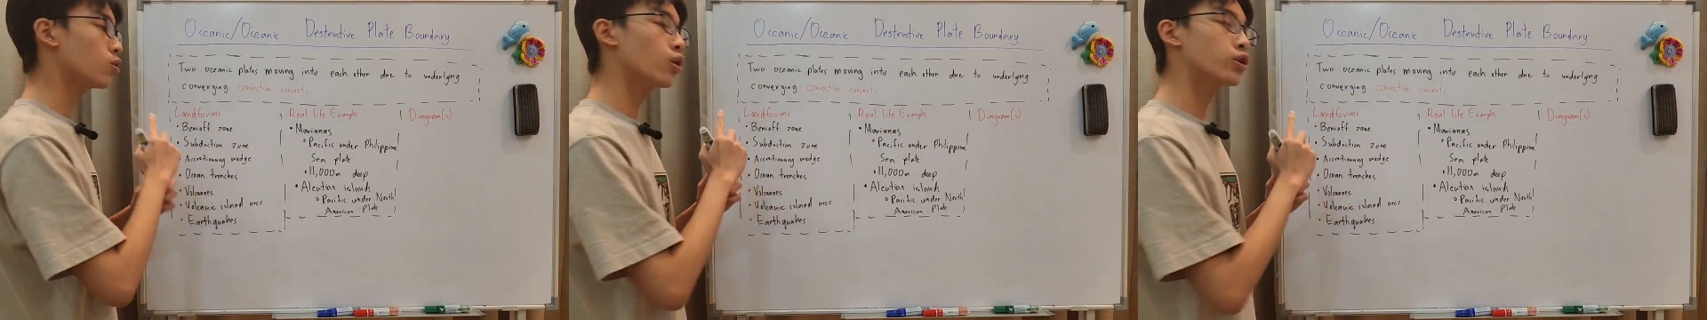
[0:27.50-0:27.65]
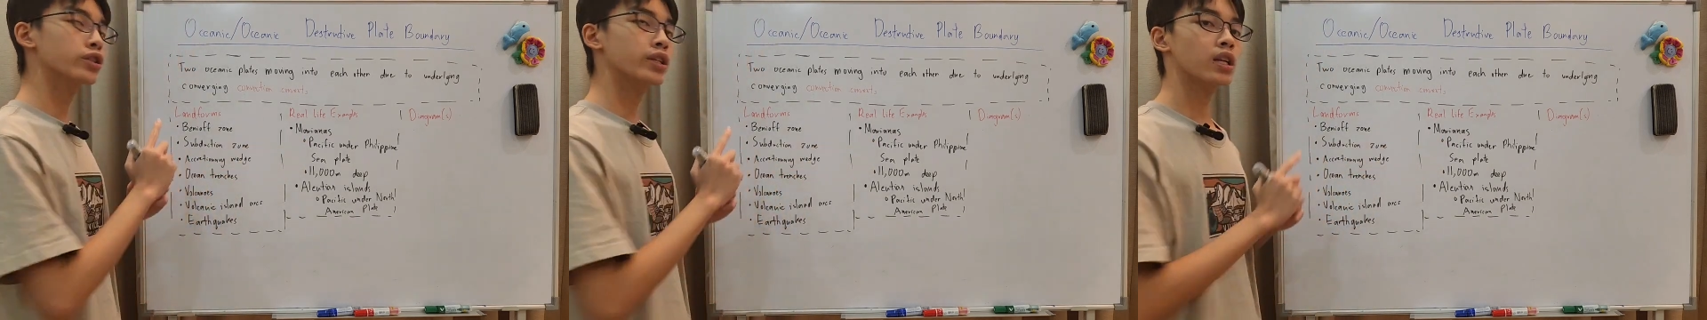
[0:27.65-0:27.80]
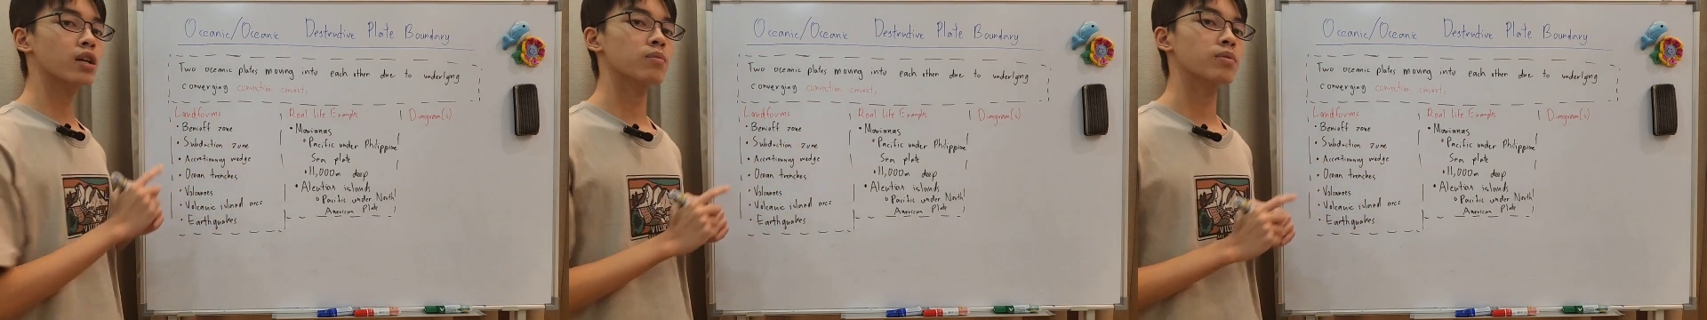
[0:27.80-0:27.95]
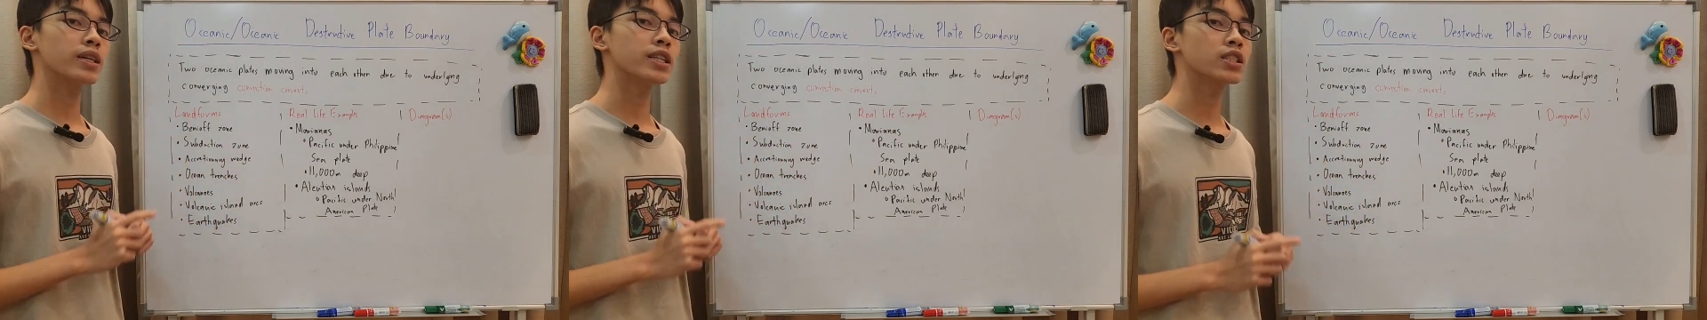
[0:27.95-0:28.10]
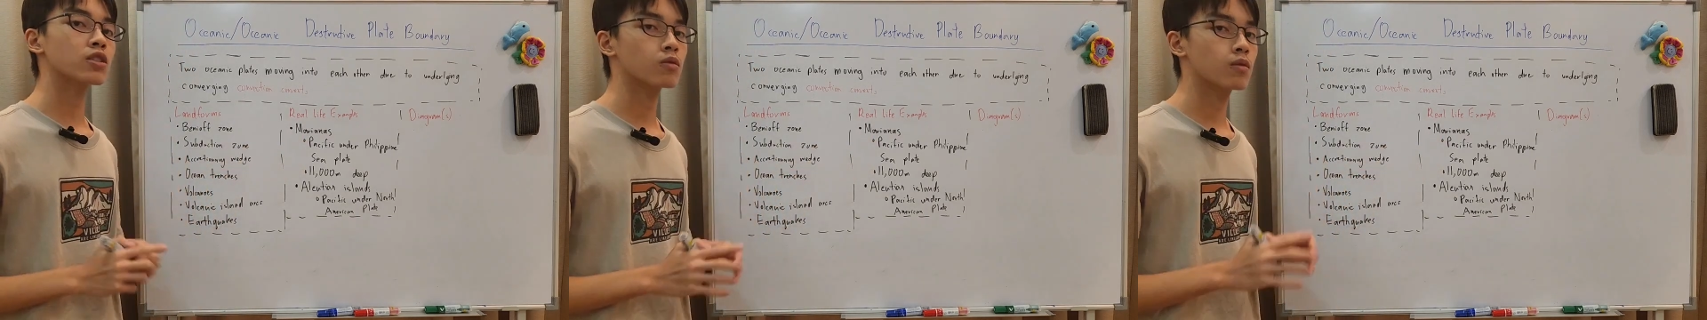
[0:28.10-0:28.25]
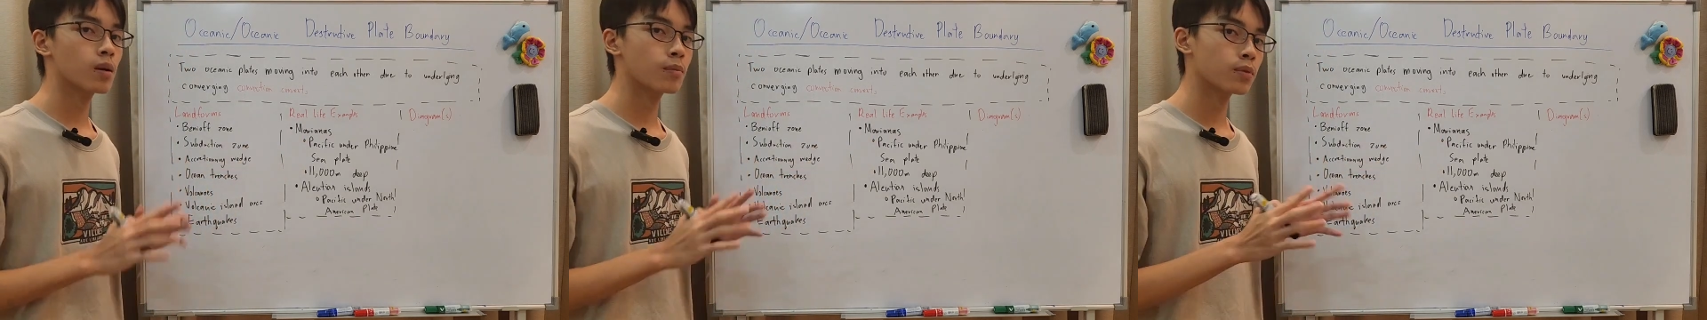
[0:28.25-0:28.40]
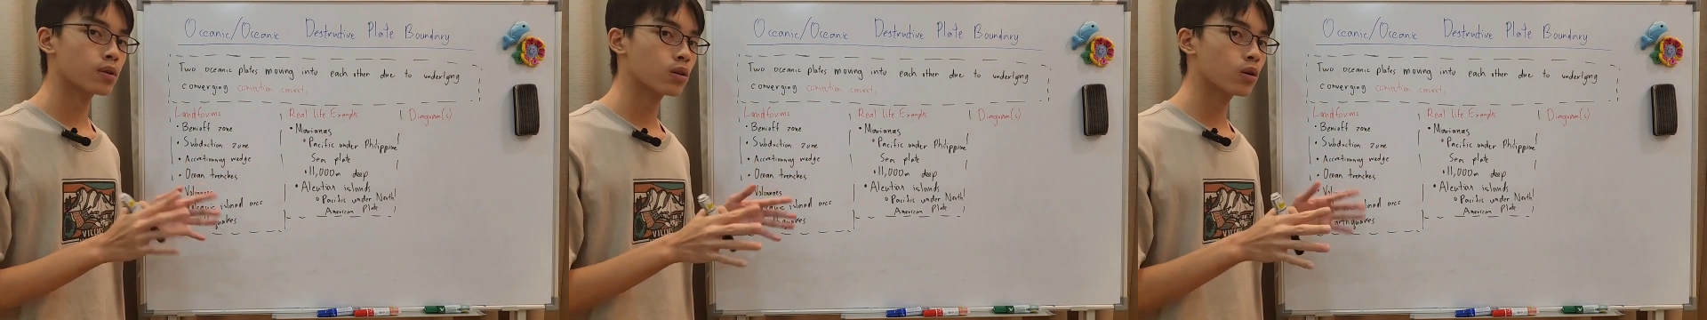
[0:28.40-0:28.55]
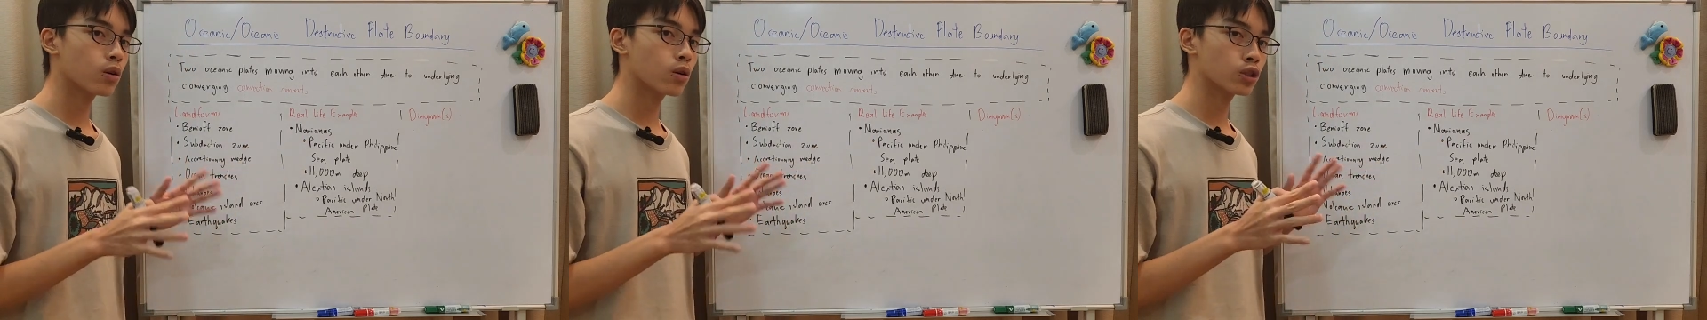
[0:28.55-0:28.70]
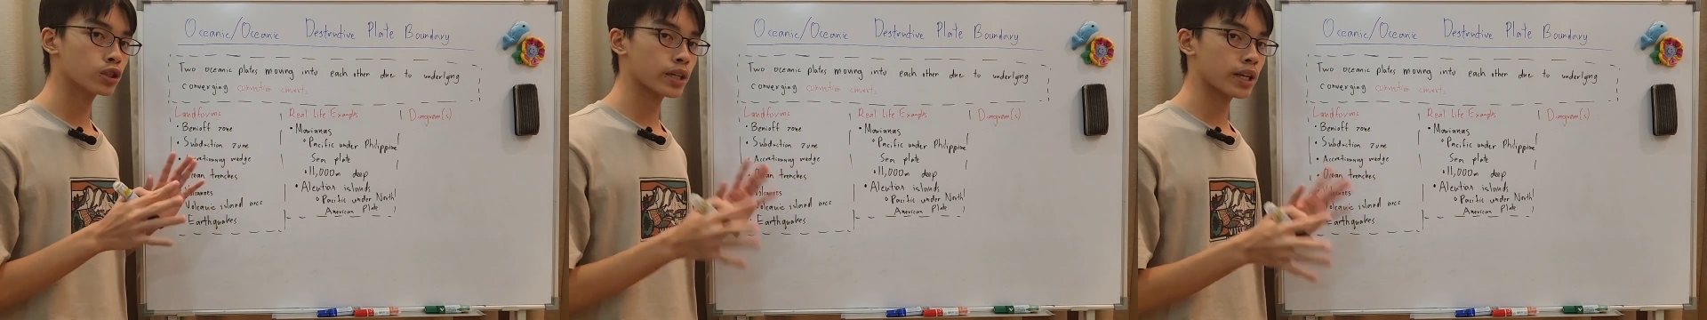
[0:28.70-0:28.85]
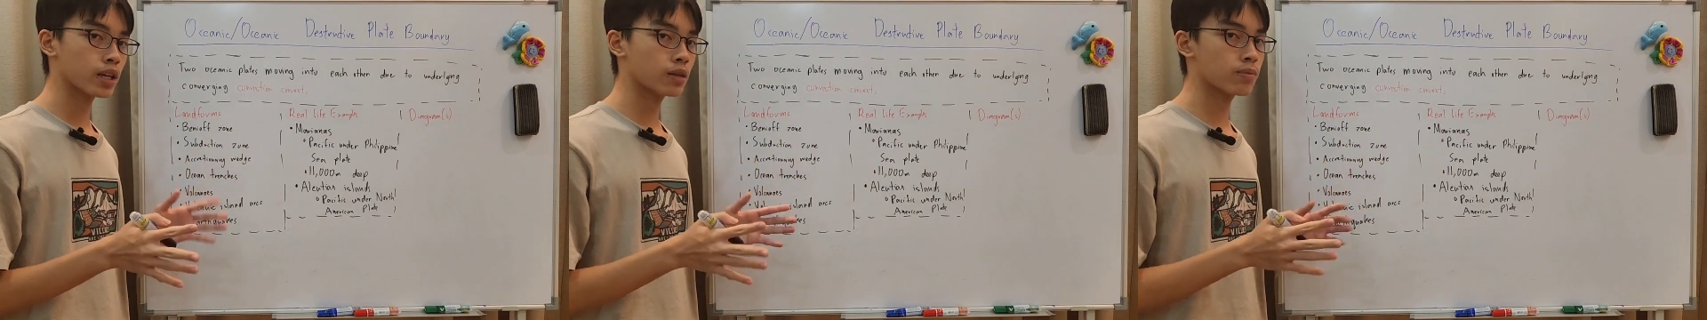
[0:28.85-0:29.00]
Two oceanic plates, remember
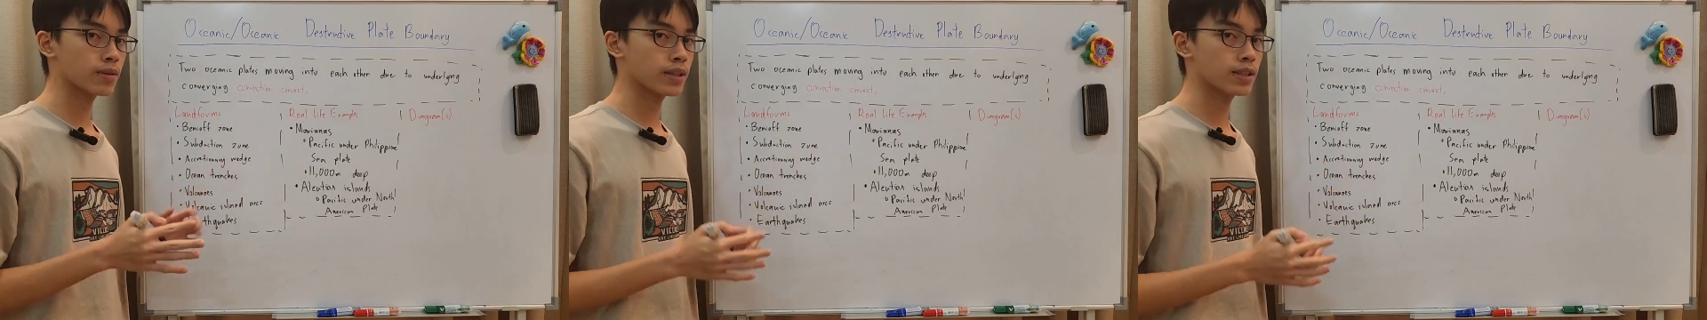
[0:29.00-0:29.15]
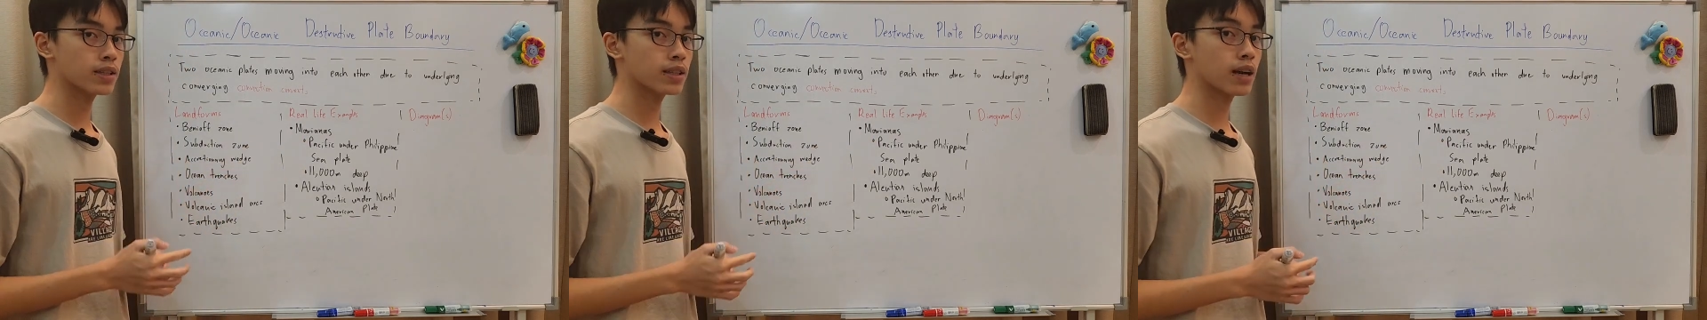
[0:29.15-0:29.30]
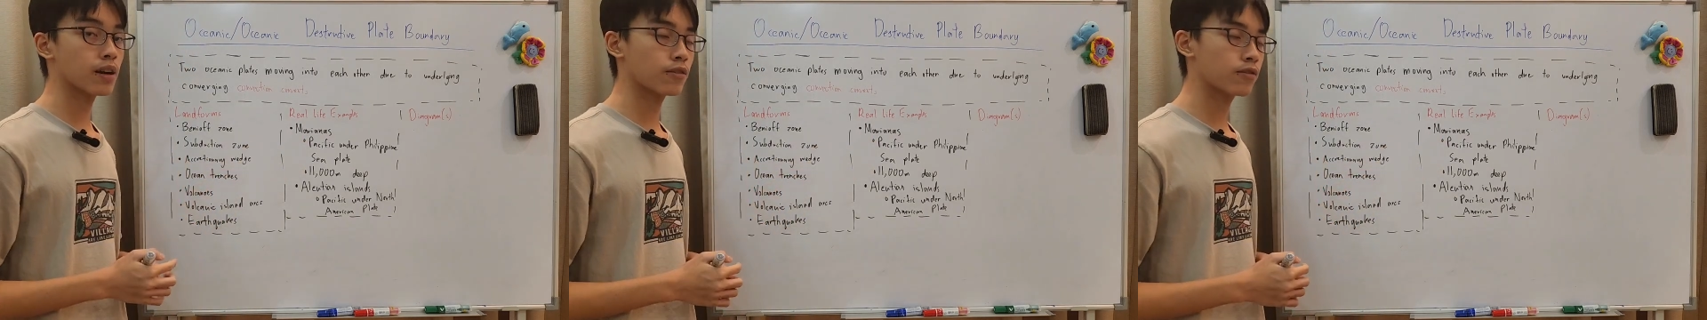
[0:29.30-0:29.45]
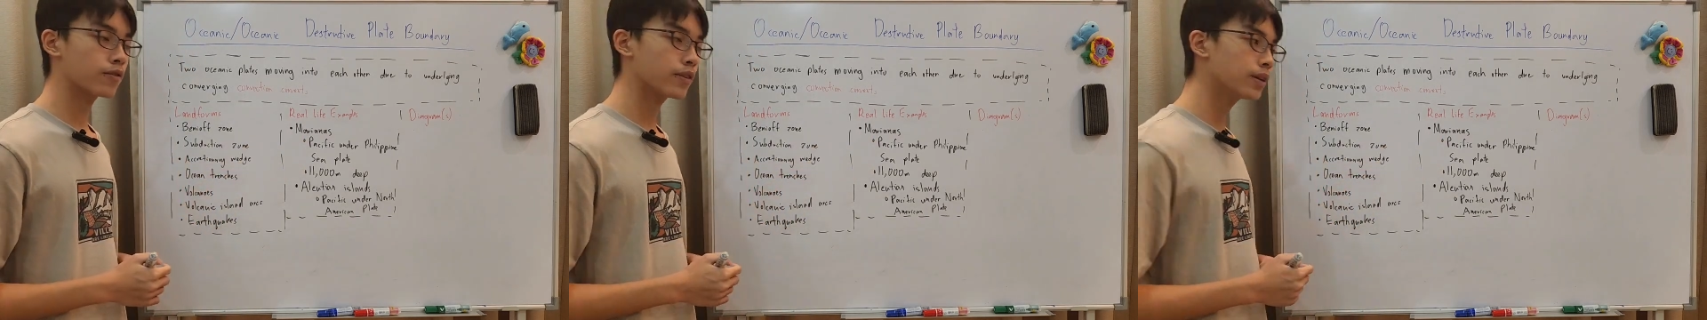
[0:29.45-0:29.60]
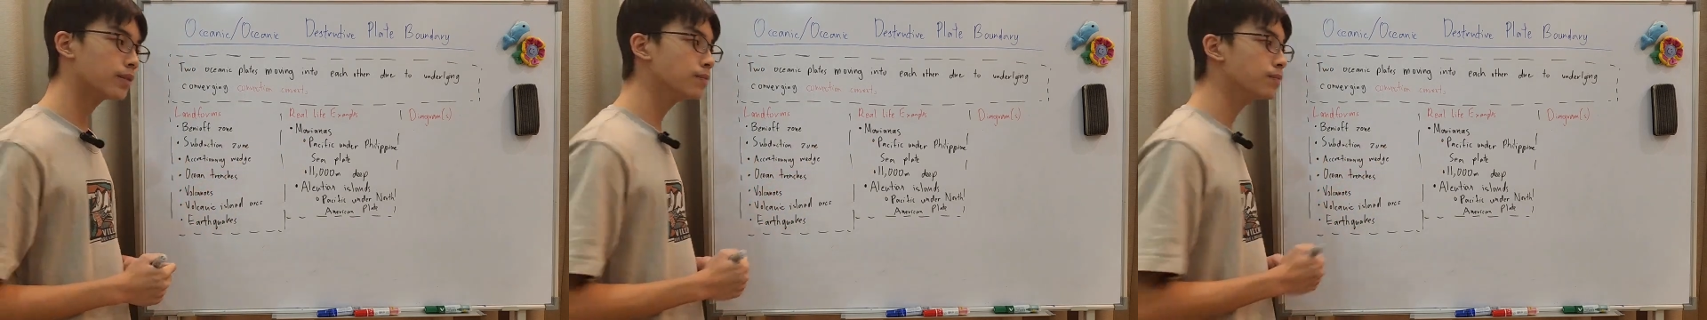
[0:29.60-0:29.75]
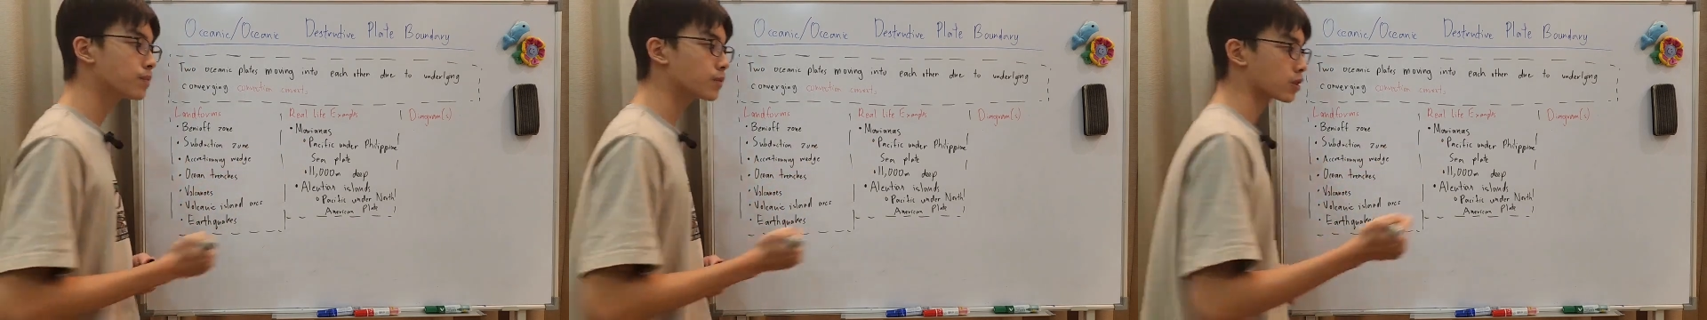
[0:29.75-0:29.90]
oceanic plates are thin,